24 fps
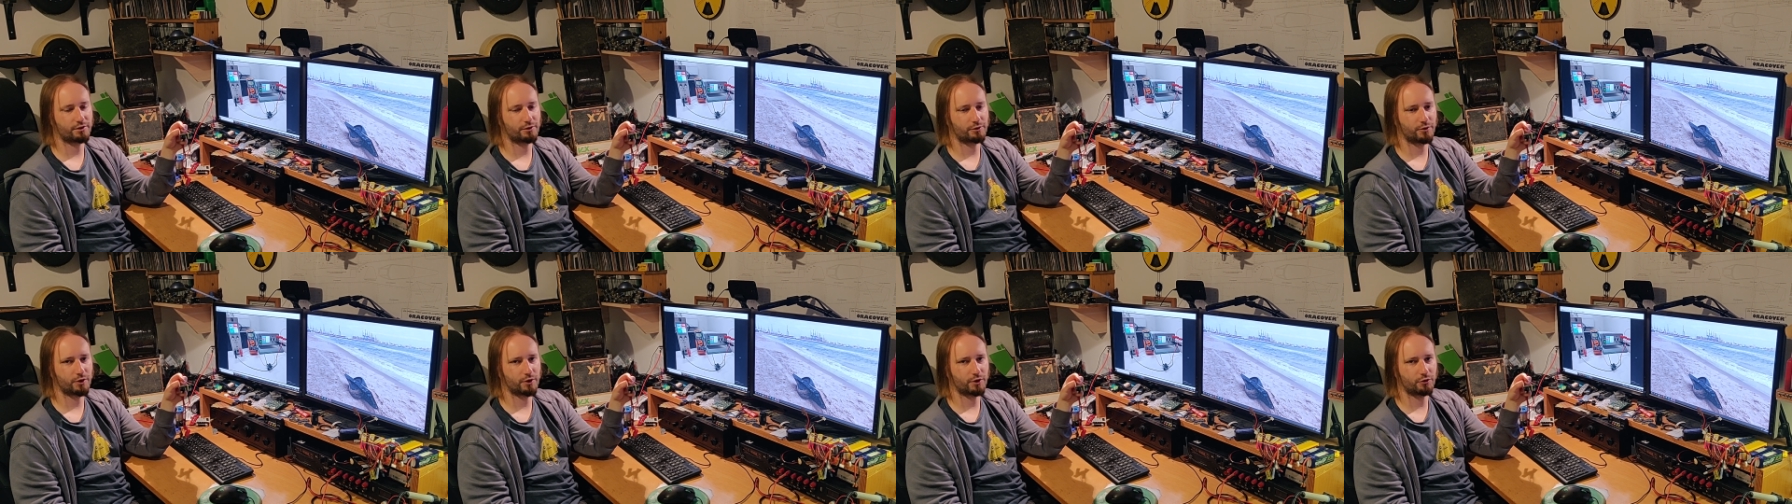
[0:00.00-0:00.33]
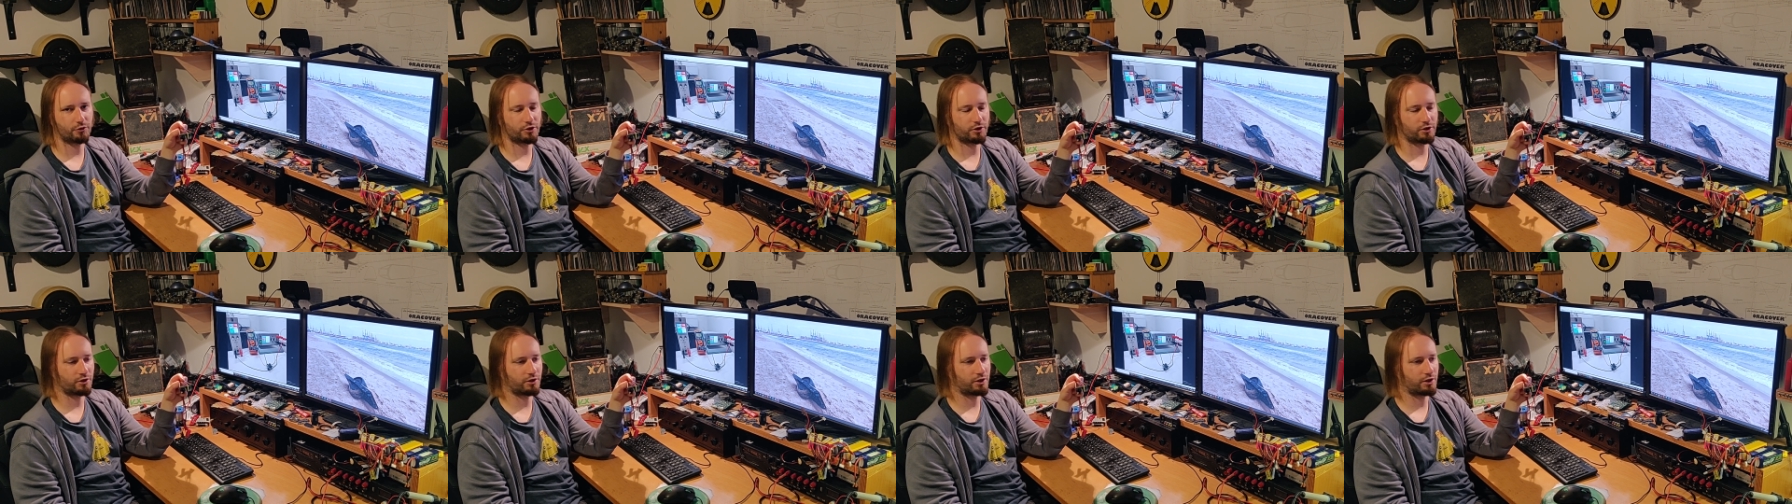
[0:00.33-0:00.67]
one
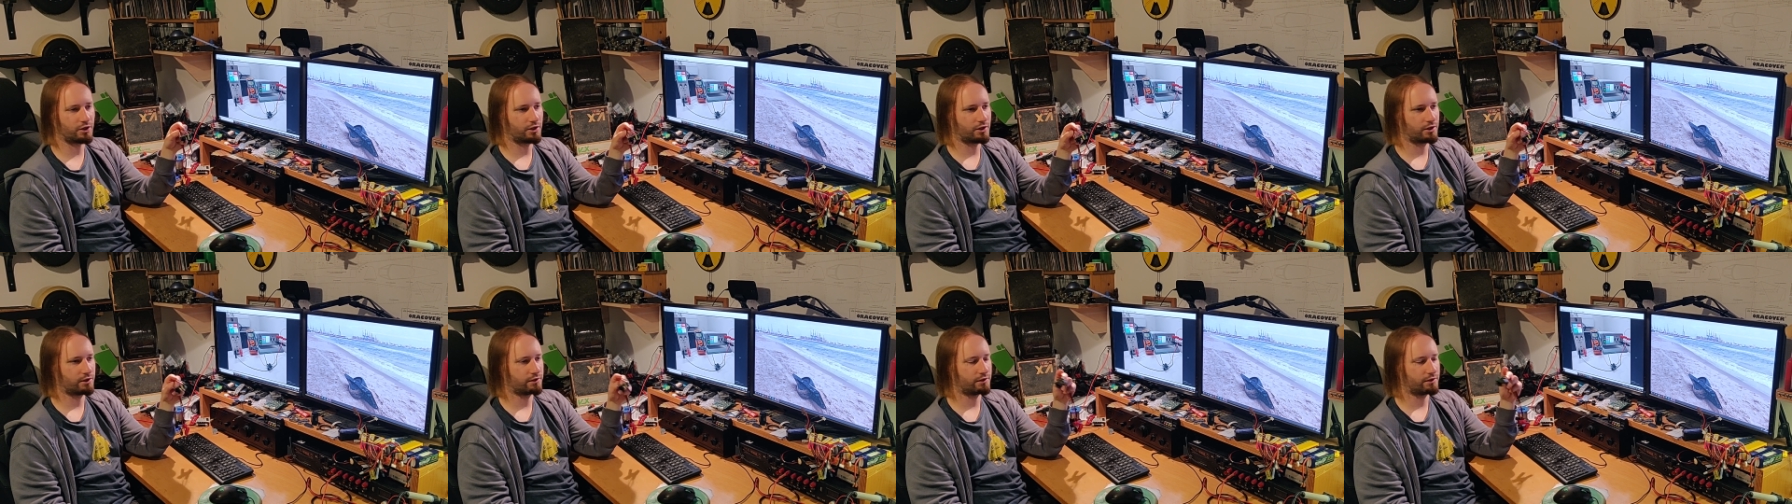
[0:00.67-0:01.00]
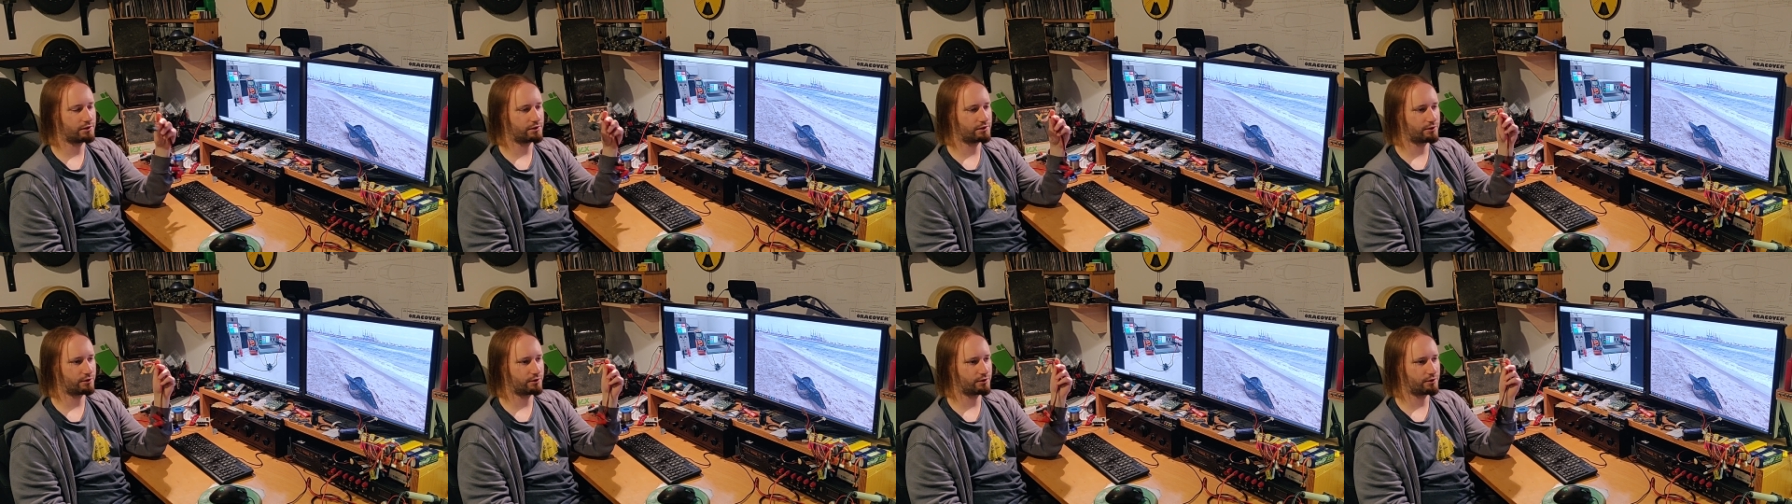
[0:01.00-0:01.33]
wheel
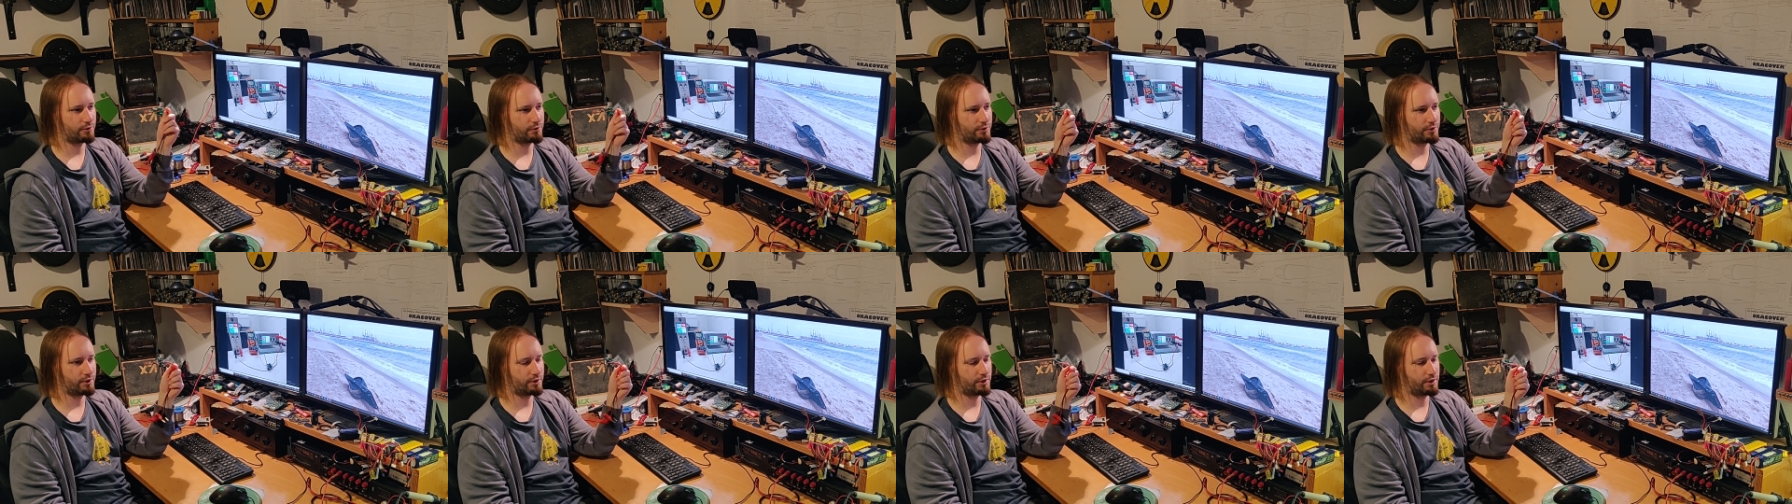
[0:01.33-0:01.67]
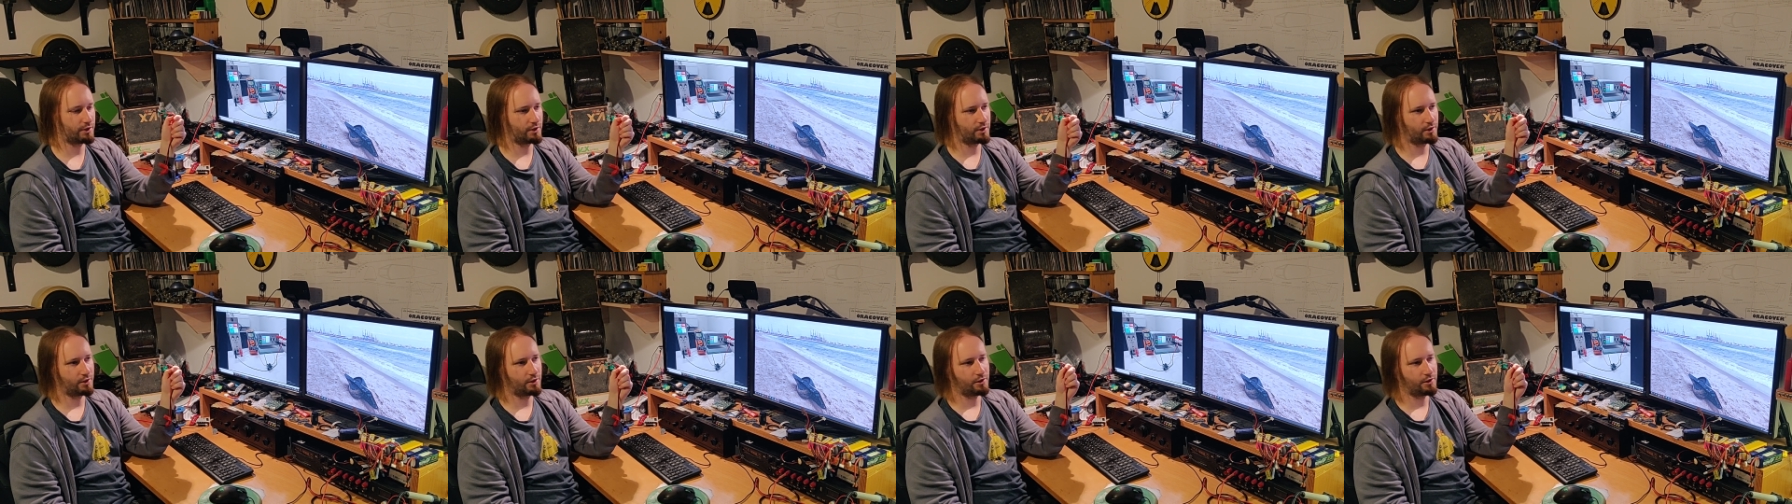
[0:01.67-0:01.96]
that's gonna be